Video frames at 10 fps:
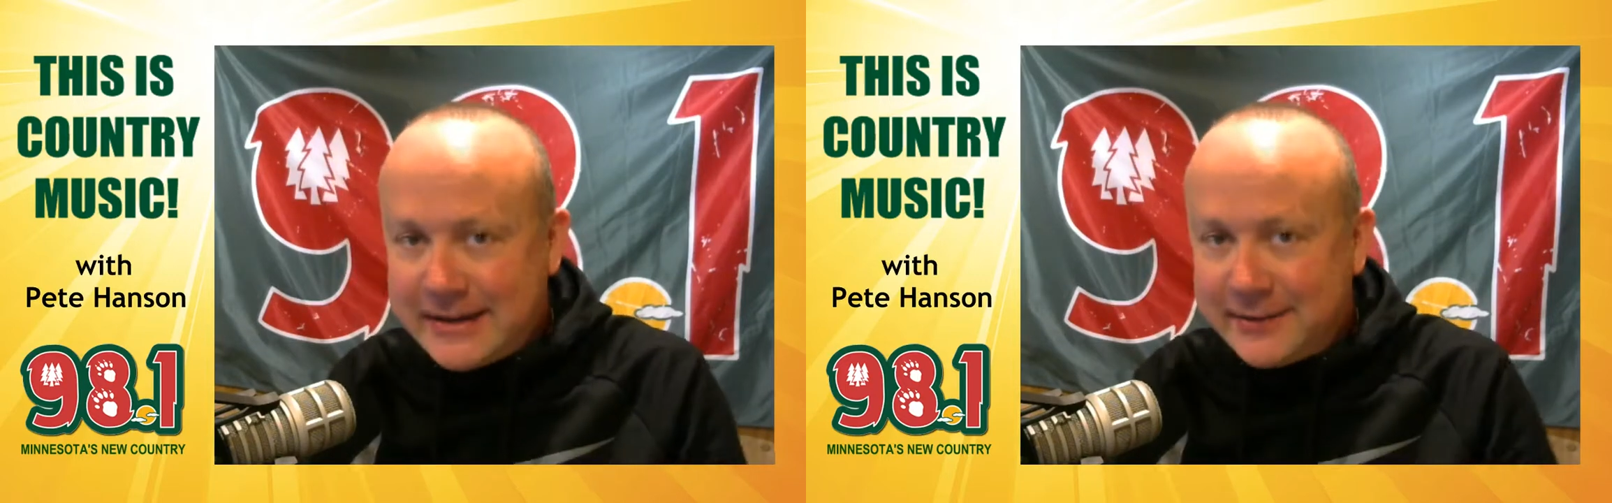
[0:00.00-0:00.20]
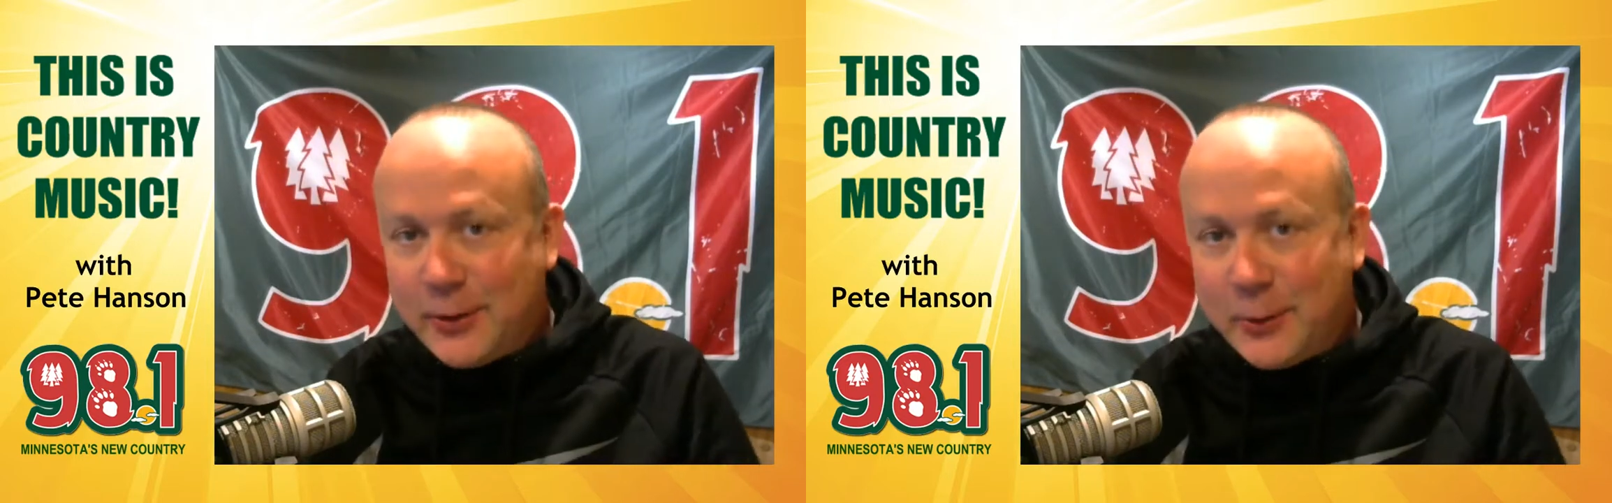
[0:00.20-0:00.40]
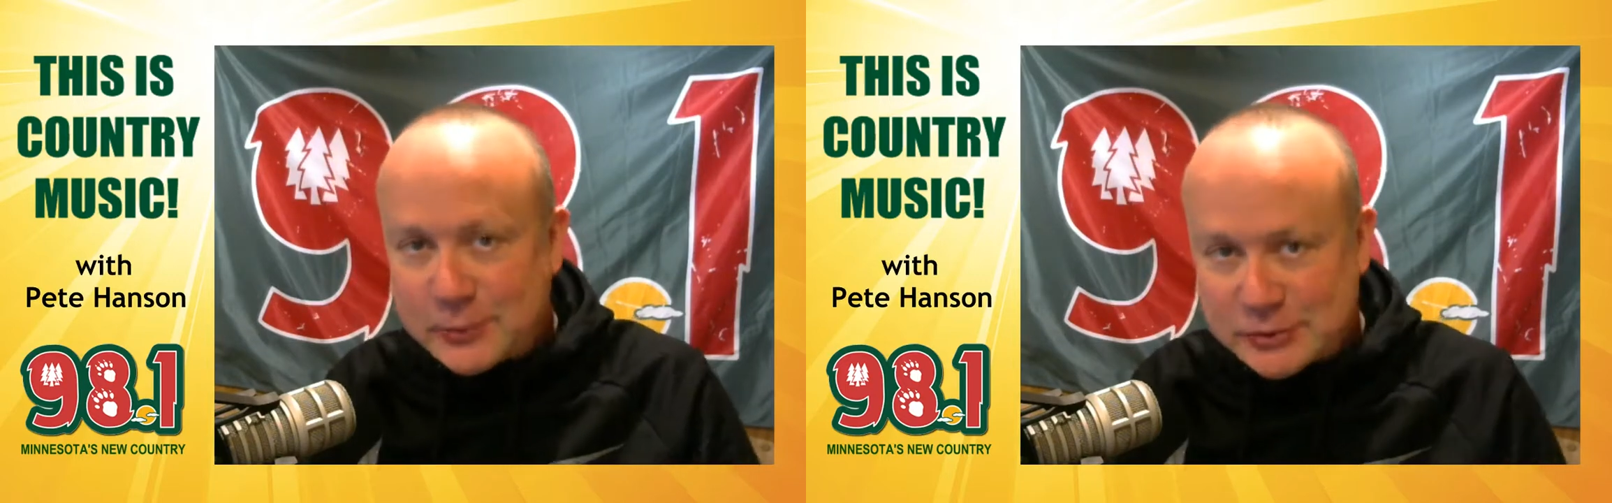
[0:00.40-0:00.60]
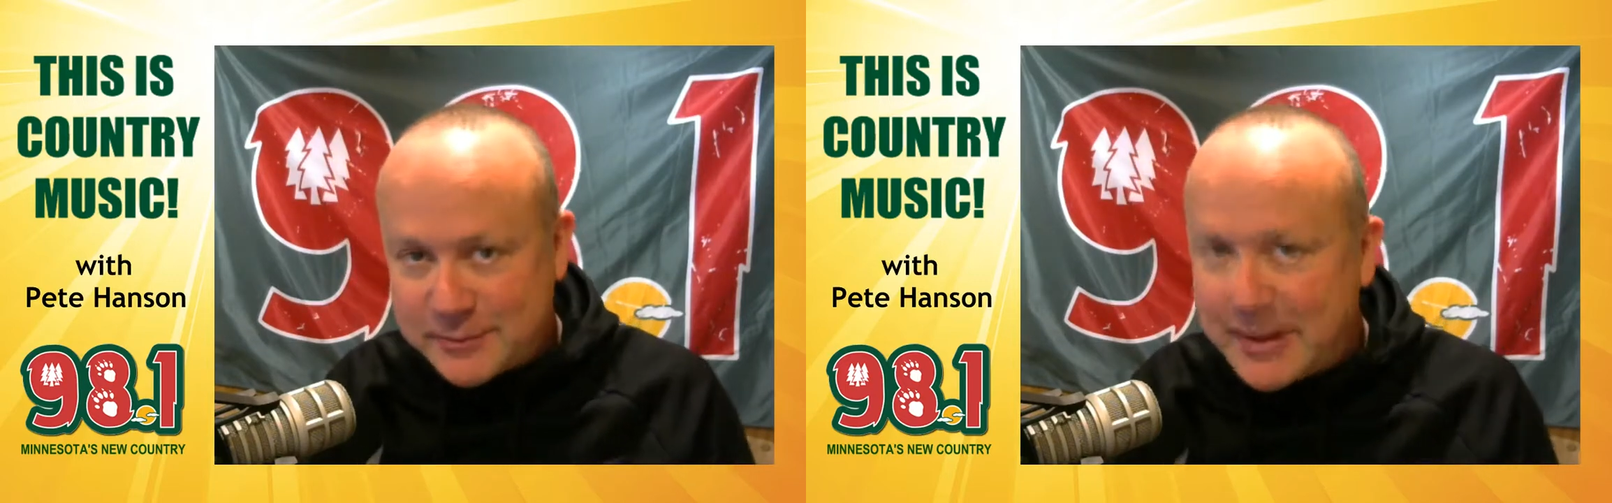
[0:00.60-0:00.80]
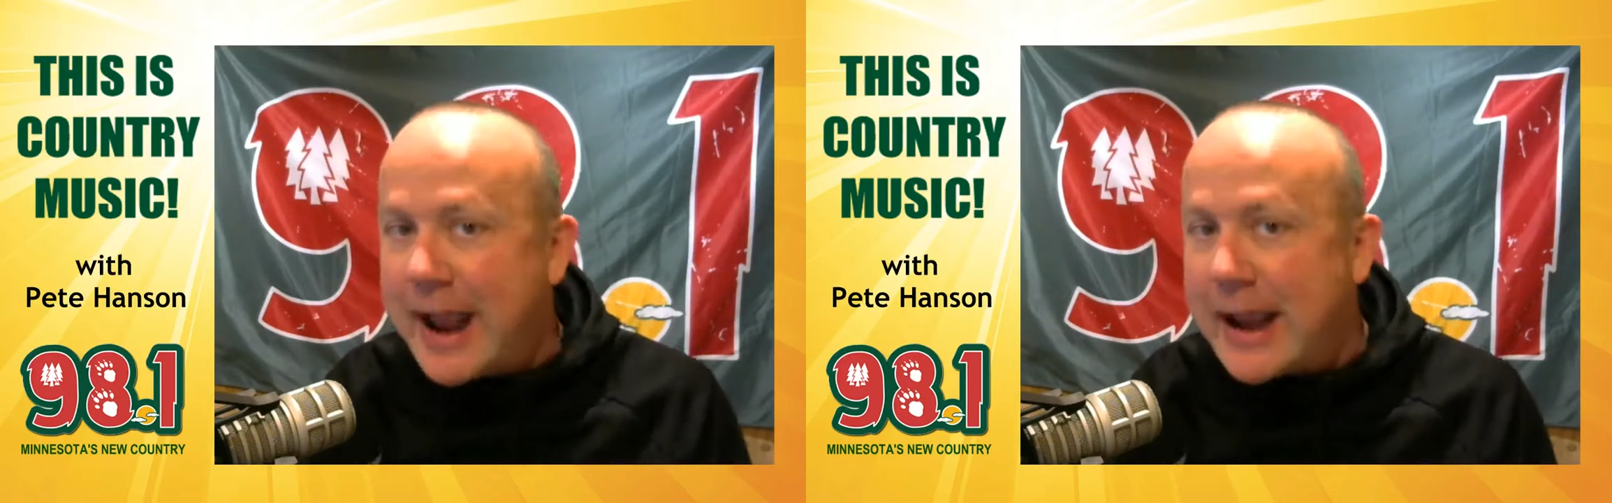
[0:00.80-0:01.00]
and the whole
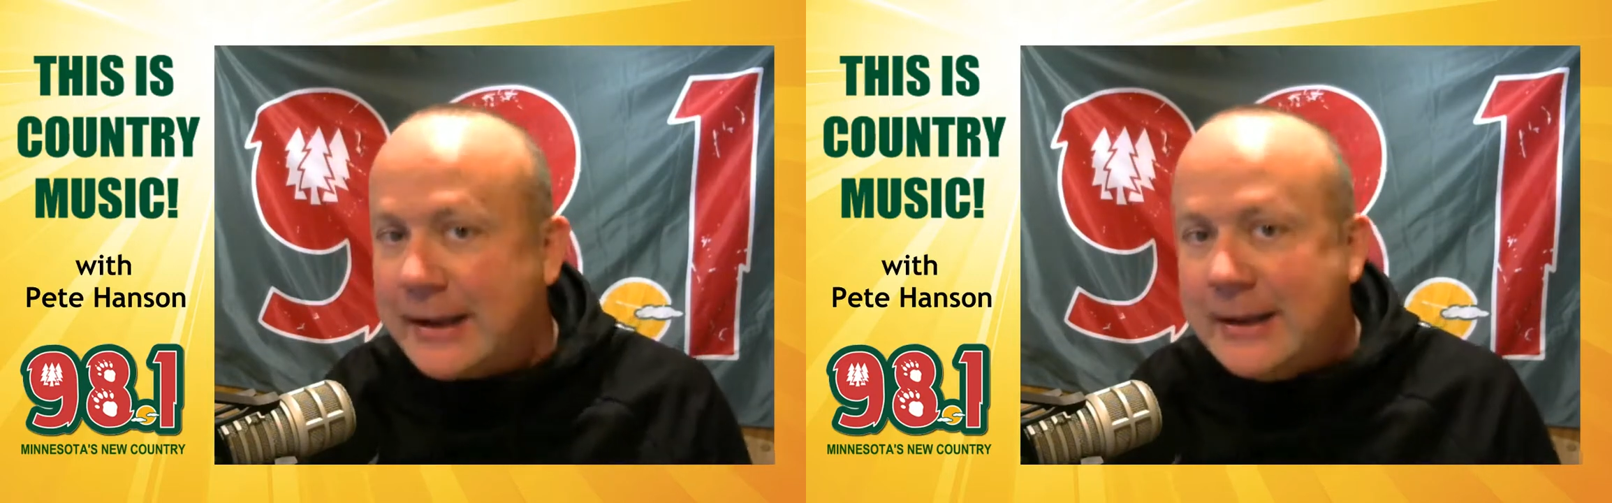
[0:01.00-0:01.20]
shebang.